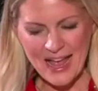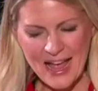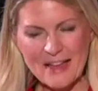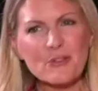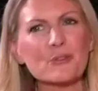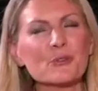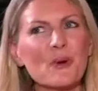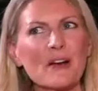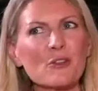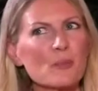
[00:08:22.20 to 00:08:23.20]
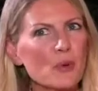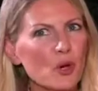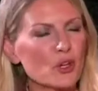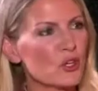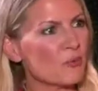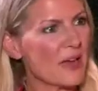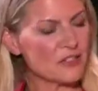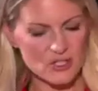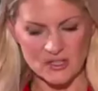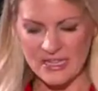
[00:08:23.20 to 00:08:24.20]
And throughout the book, you
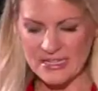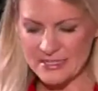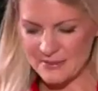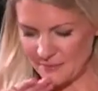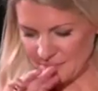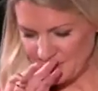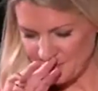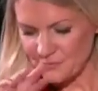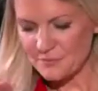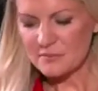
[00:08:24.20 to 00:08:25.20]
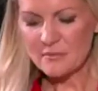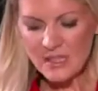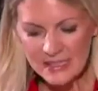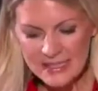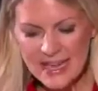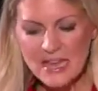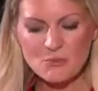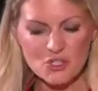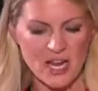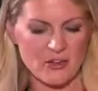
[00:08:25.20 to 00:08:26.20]
mention these
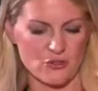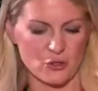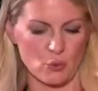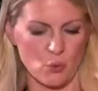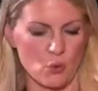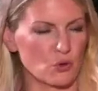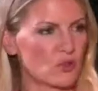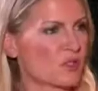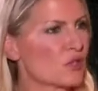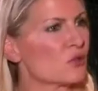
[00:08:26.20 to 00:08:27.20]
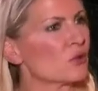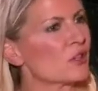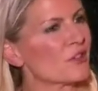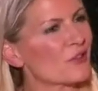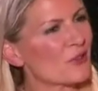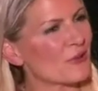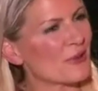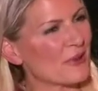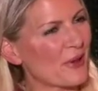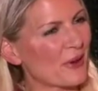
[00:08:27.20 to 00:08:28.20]
game changer awards. Talk us
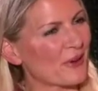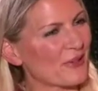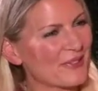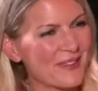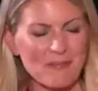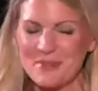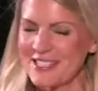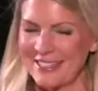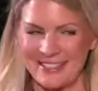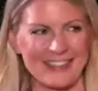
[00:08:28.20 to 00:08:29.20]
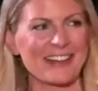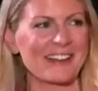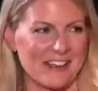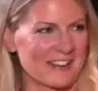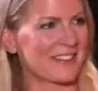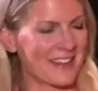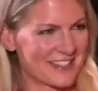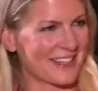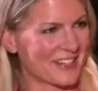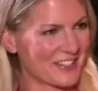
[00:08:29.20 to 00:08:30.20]
through those. I particularly like that
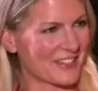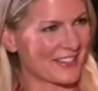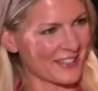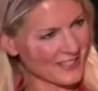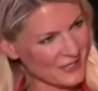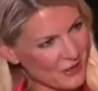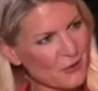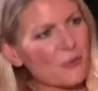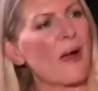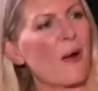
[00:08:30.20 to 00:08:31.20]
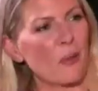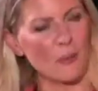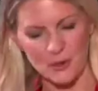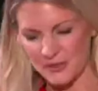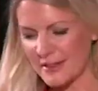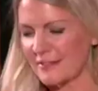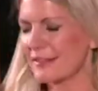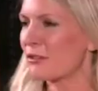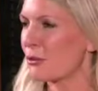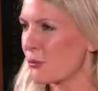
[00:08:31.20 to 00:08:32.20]
section that, you know, throughout the book, there's
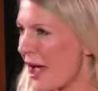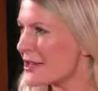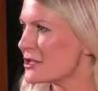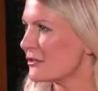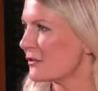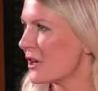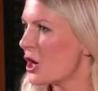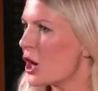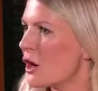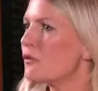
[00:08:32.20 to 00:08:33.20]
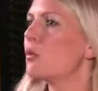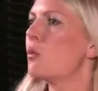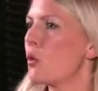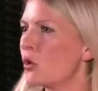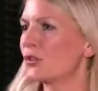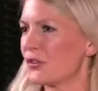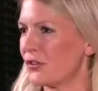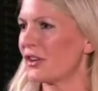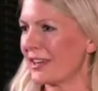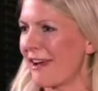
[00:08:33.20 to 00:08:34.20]
this thread of awards
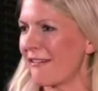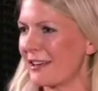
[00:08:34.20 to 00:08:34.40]
that Gary